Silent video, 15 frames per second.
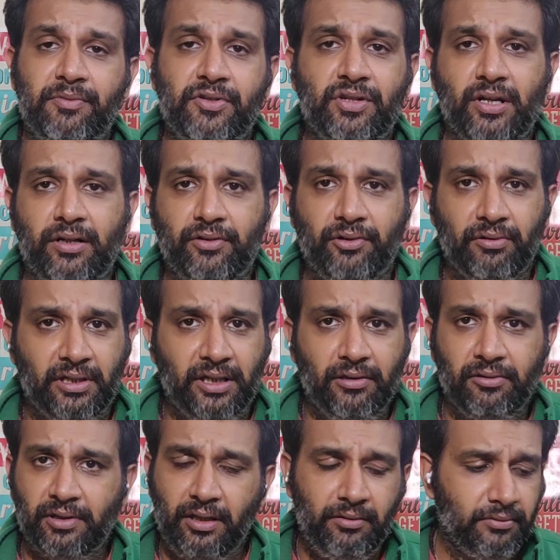it, I'm just telling you,
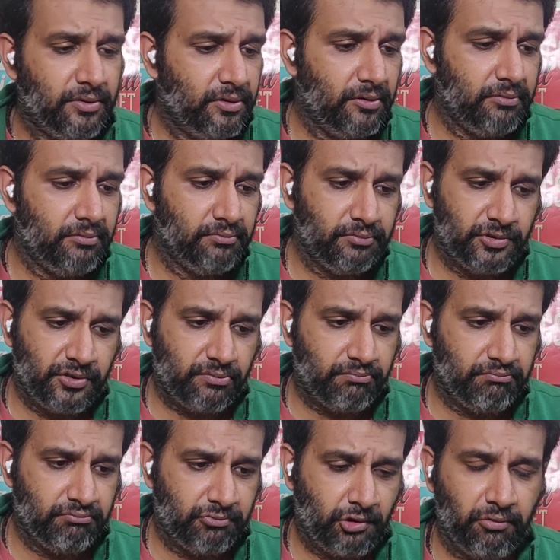okay? So
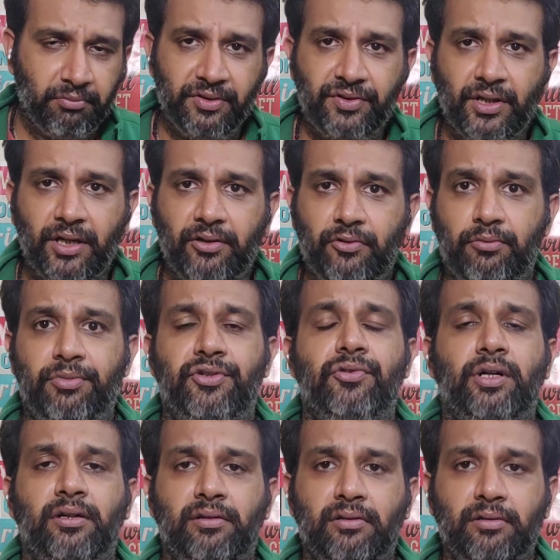just don't be scared, don't be
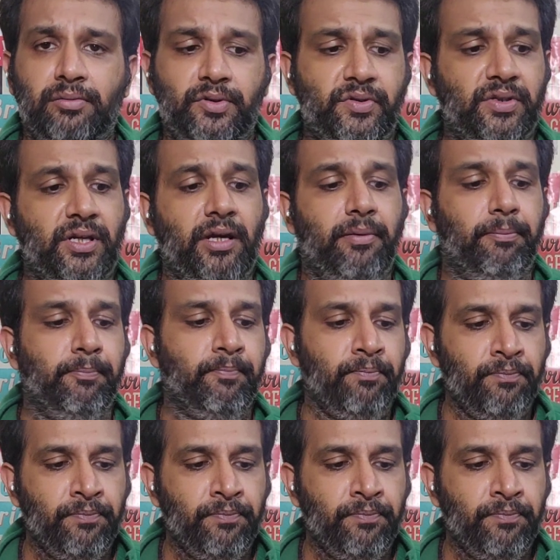triggered. I'm just saying.